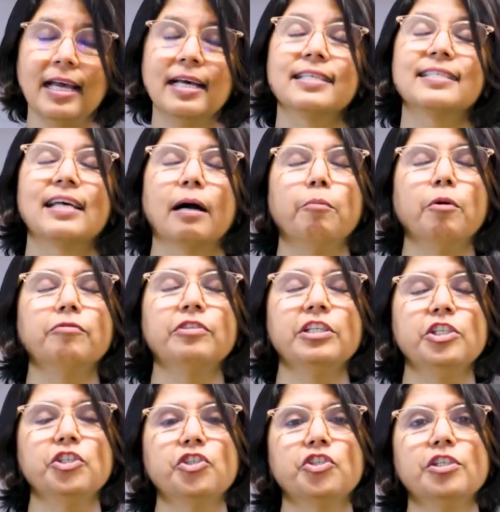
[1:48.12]
Some of
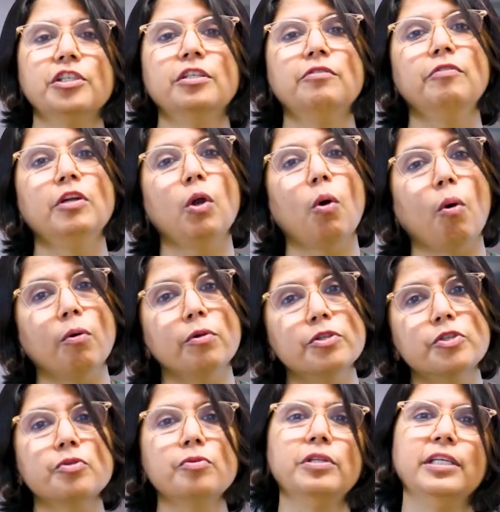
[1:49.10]
these children will
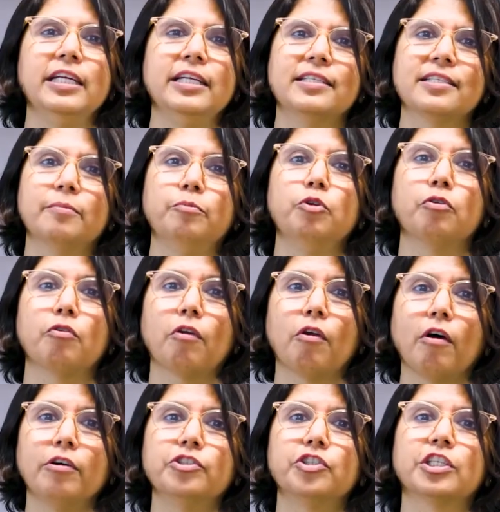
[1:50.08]
also need some
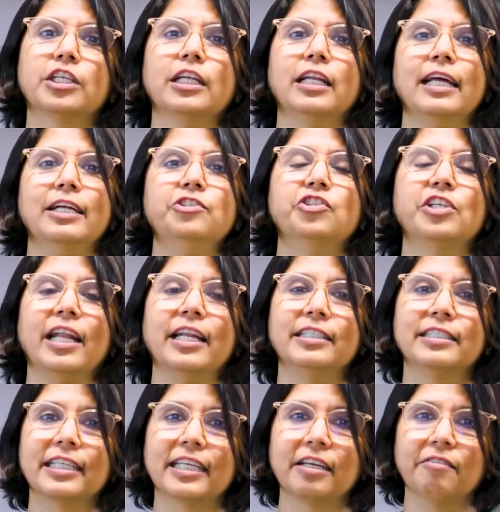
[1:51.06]
neurological and
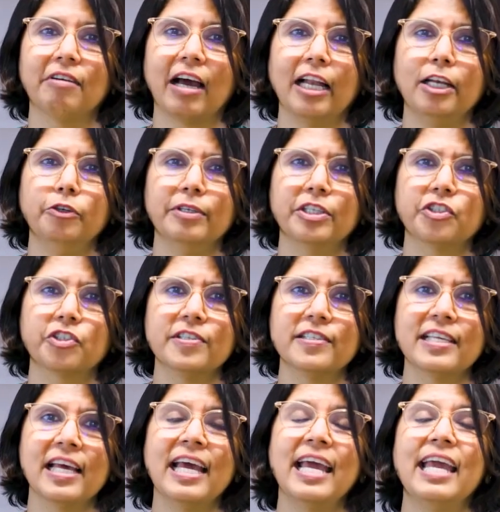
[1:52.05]
genetic
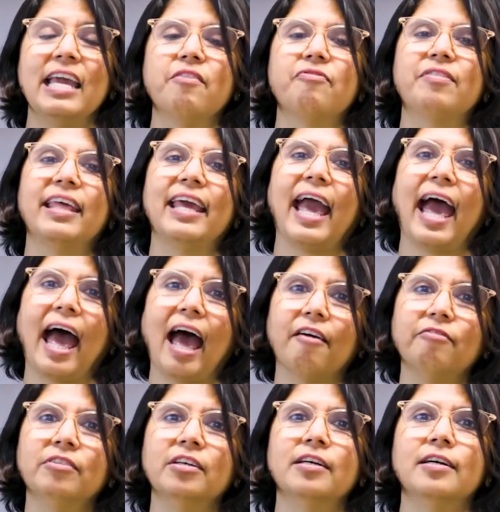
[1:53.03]
evaluations if they
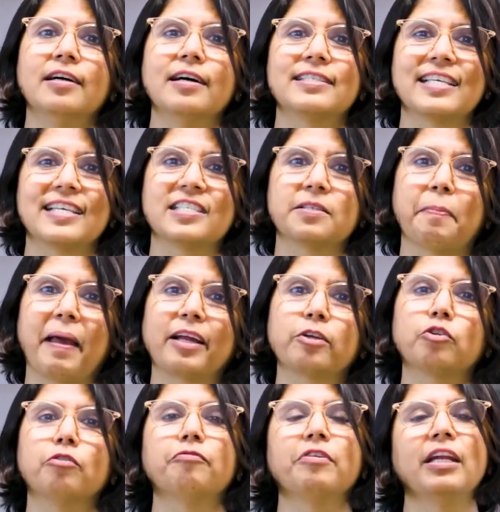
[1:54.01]
have a
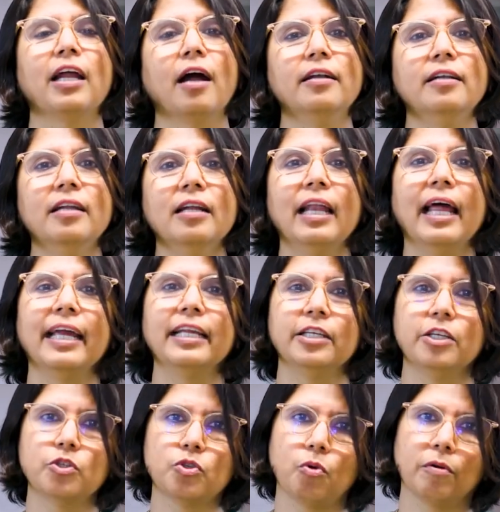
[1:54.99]
suspect of an underlying
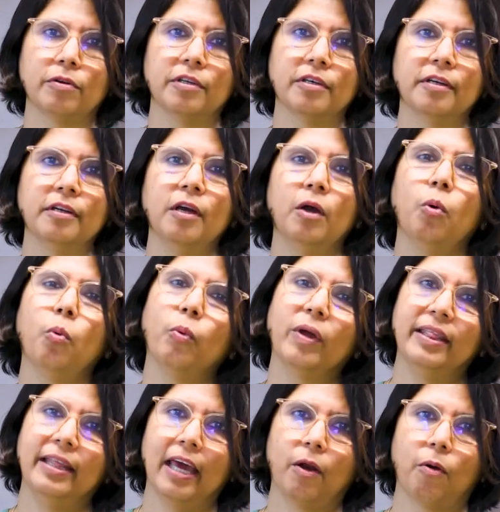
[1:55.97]
disorder
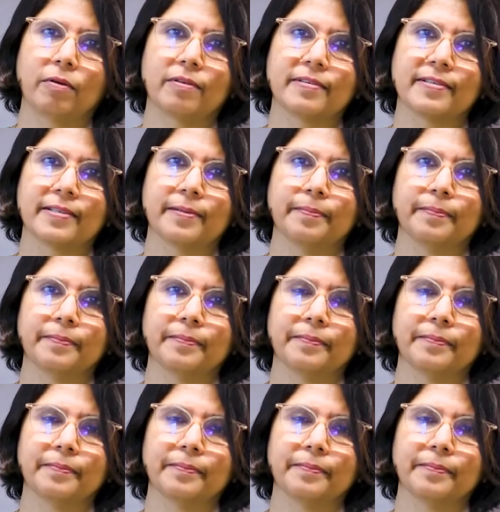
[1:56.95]
with their autism.